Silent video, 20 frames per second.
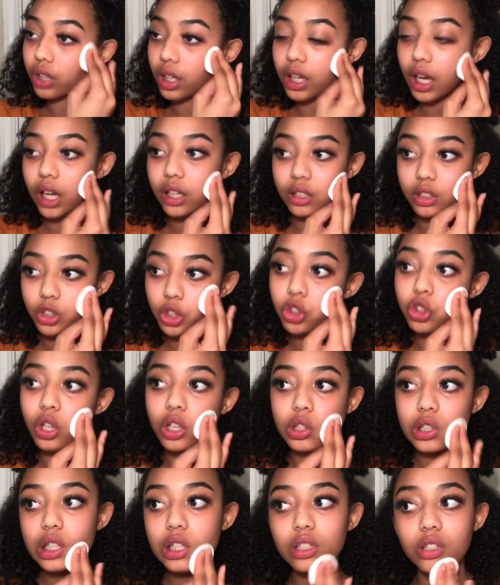Like, she
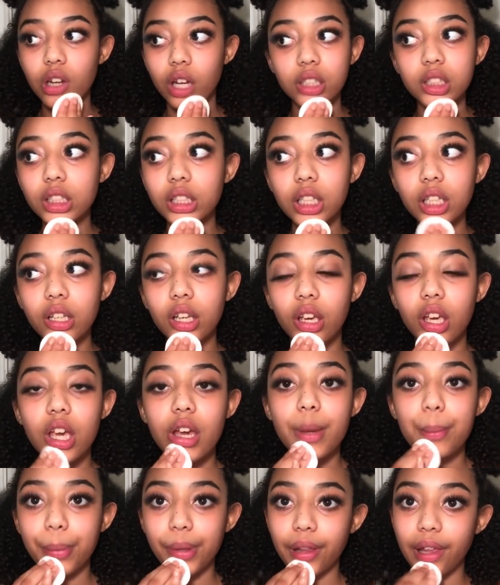says she doesn't,
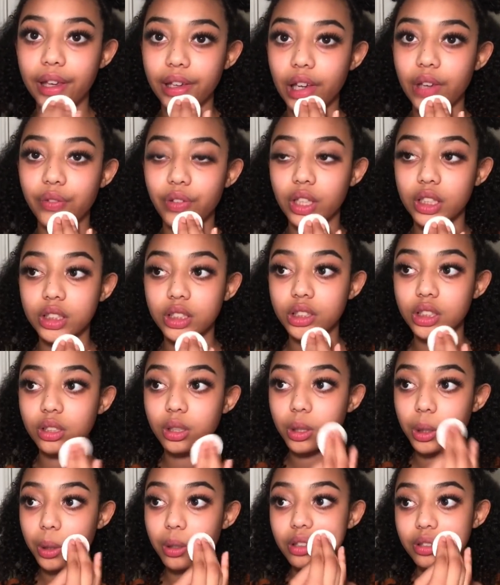but like, I feel like she's gonna
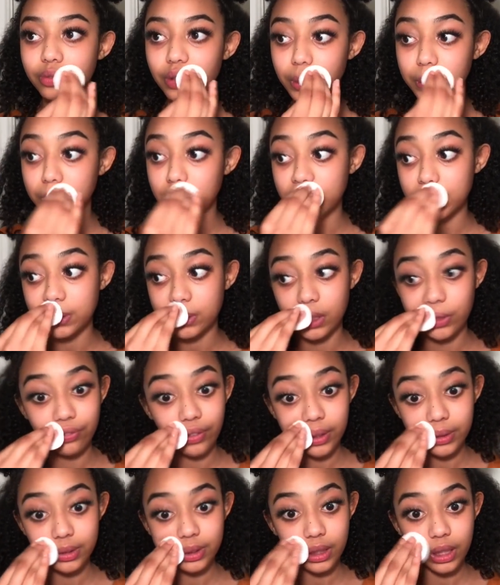click on the video just to see if
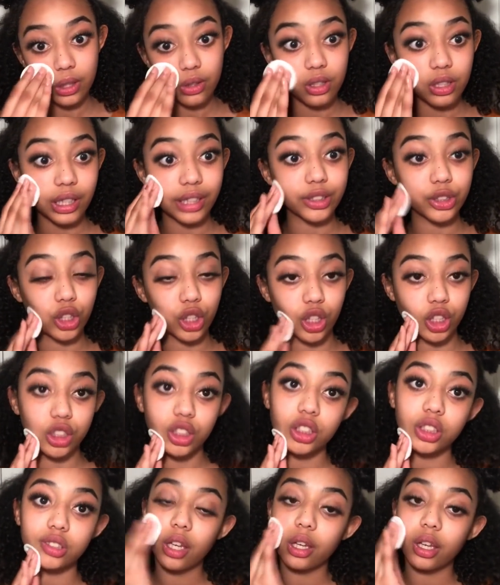I use anything that's
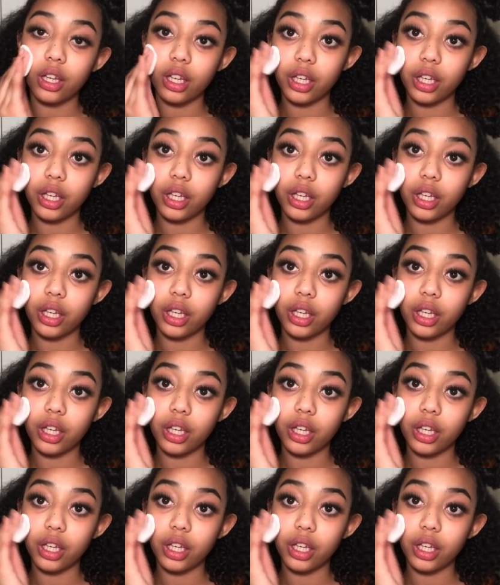hers.